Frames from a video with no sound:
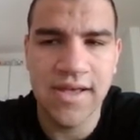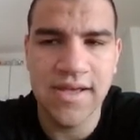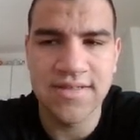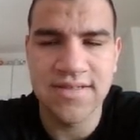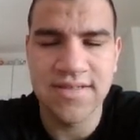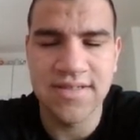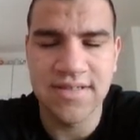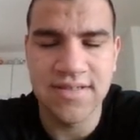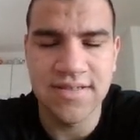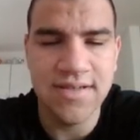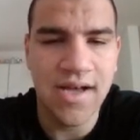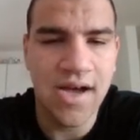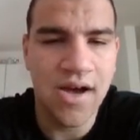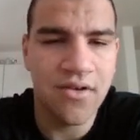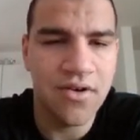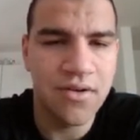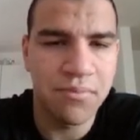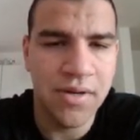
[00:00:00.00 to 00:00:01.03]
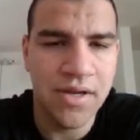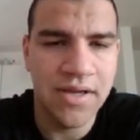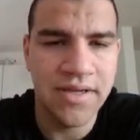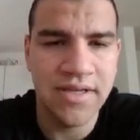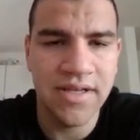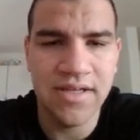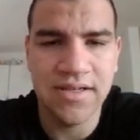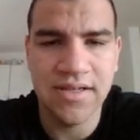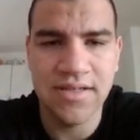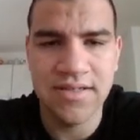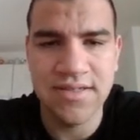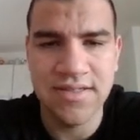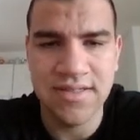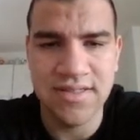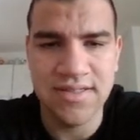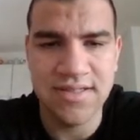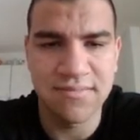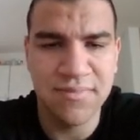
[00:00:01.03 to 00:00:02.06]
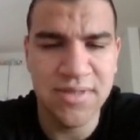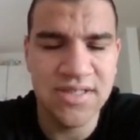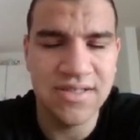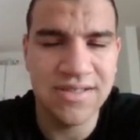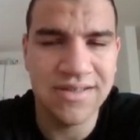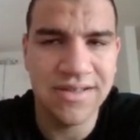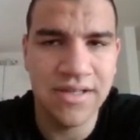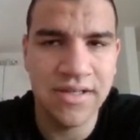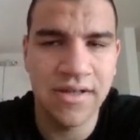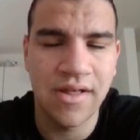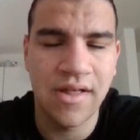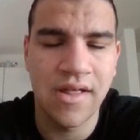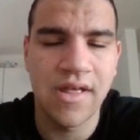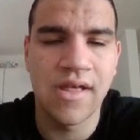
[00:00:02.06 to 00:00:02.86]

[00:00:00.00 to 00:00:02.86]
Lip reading: a6 now and playing a6 immediately